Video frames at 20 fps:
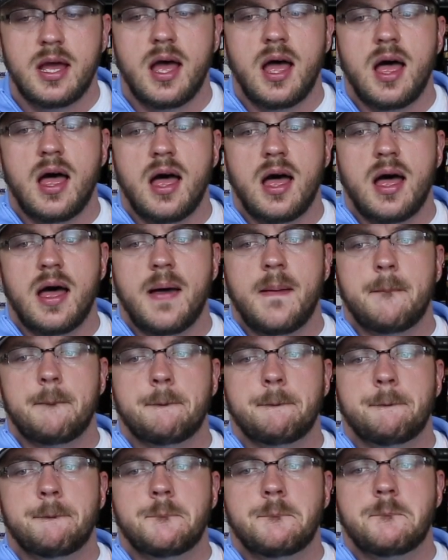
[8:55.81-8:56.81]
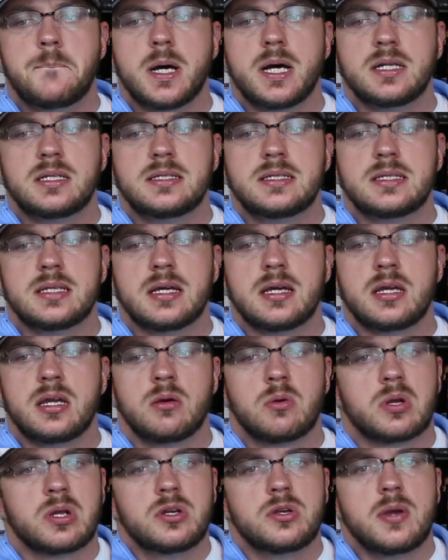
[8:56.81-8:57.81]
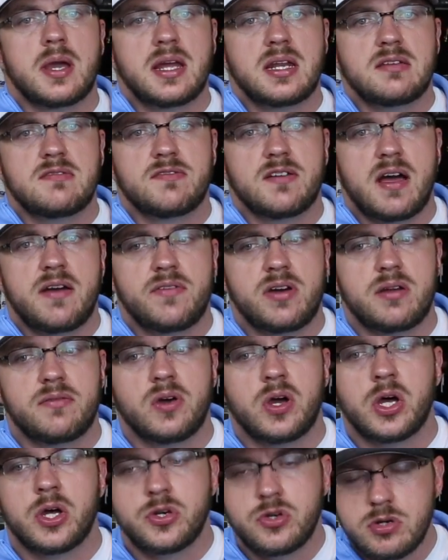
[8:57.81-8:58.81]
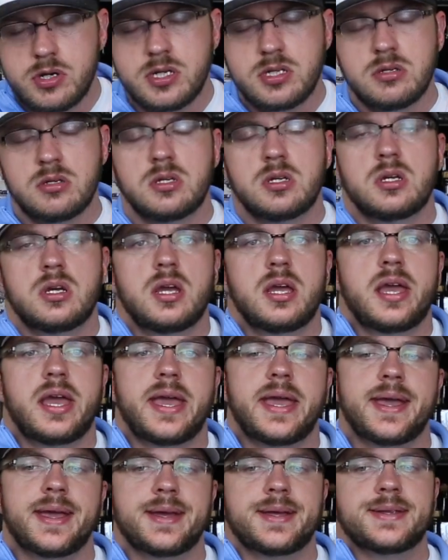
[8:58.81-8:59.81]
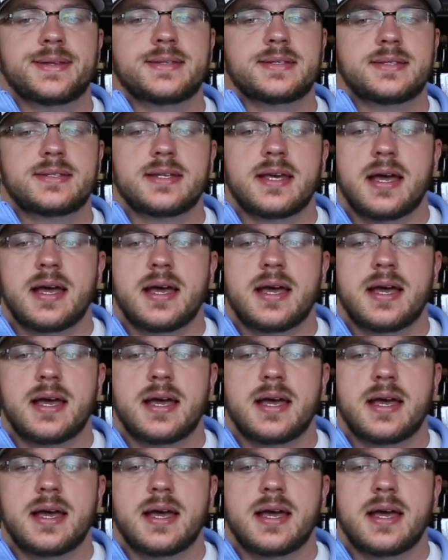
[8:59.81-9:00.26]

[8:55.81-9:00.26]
But we're going to do 85 out of 100, and